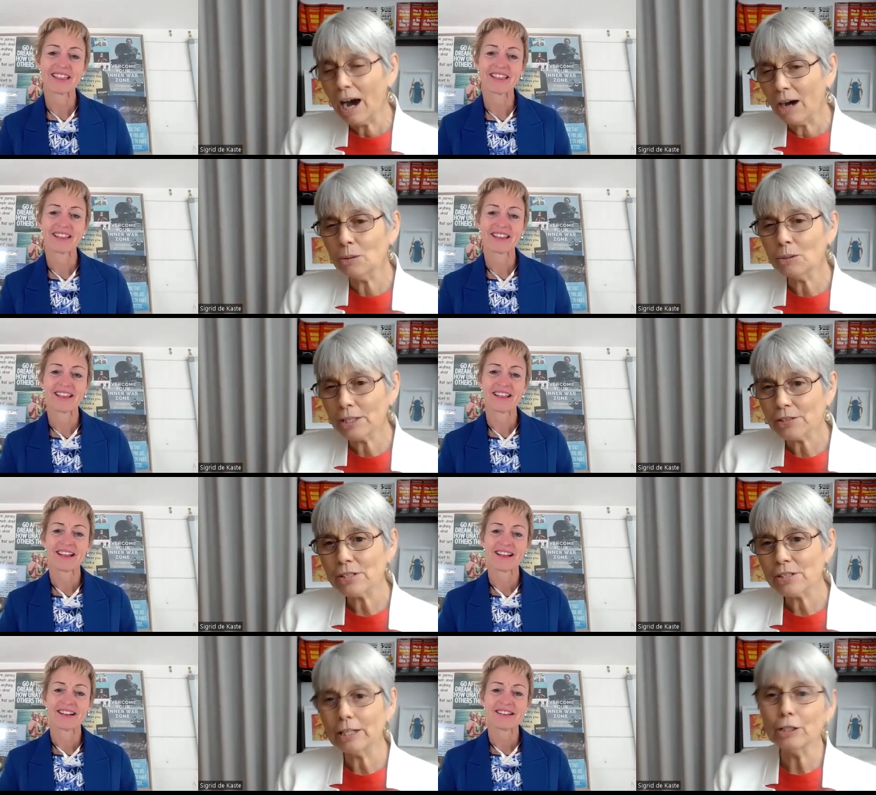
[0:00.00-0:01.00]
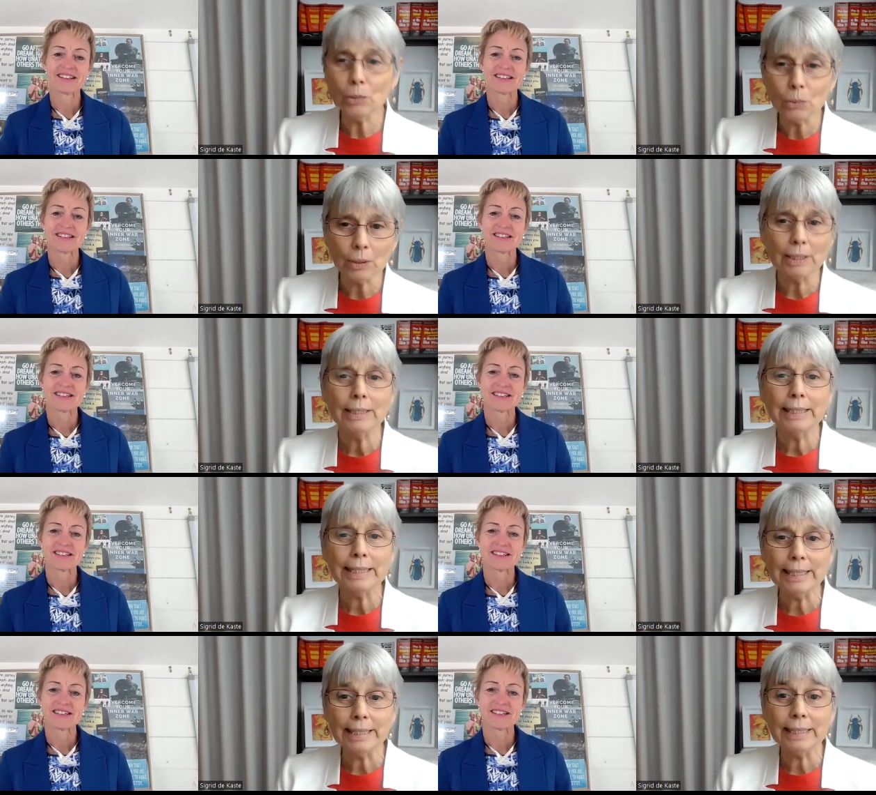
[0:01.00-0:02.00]
Speaker 1: how does that look
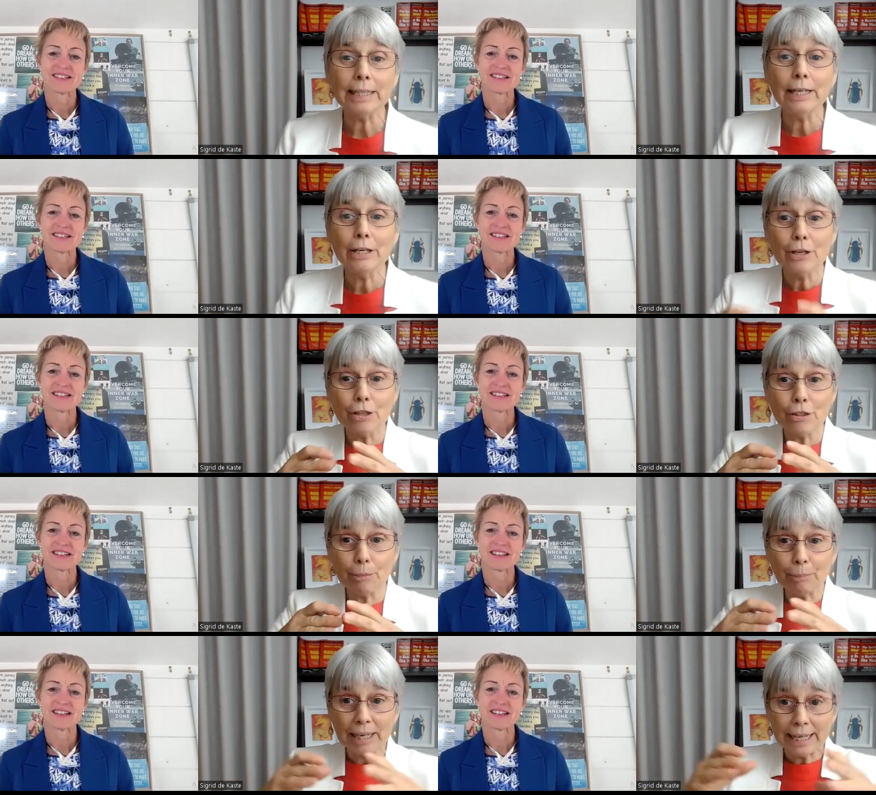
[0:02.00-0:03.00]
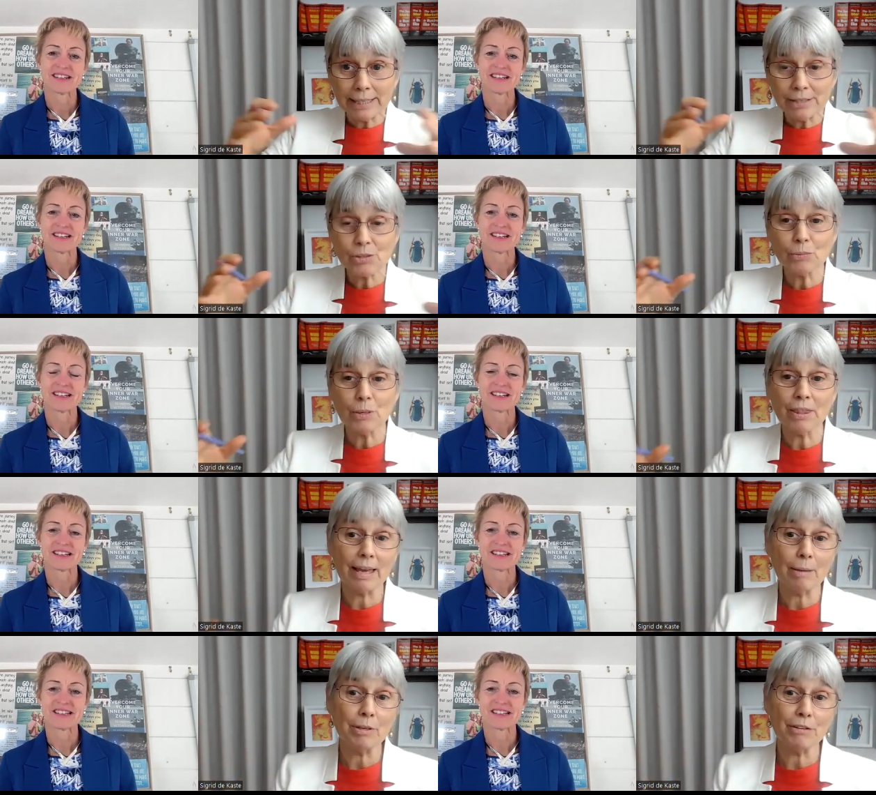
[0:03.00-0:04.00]
in the place where
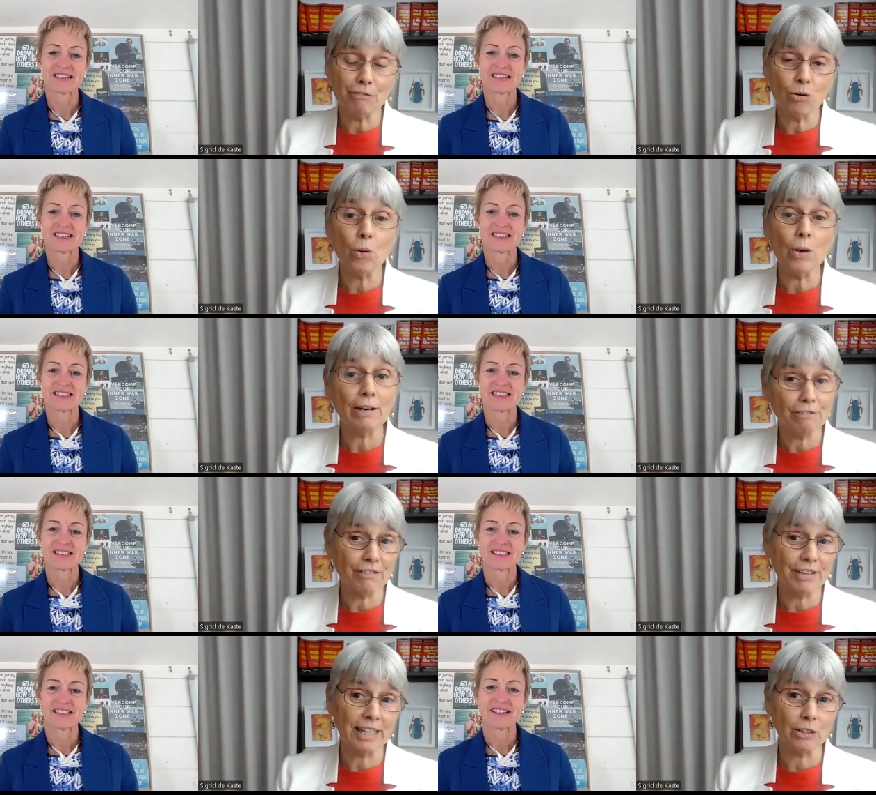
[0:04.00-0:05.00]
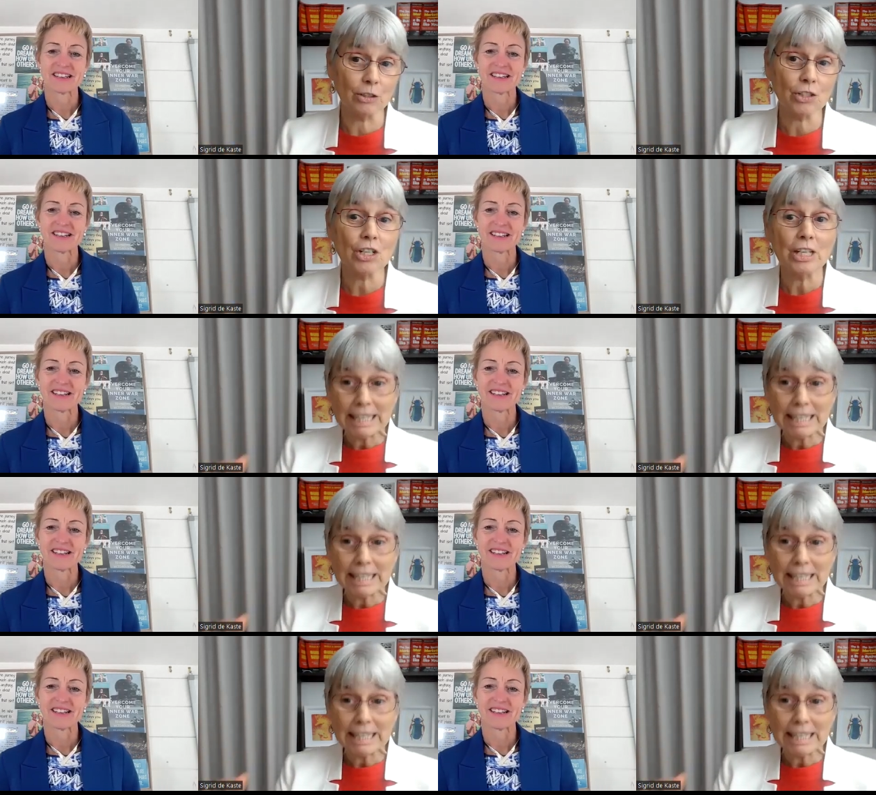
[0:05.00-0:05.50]
they before felt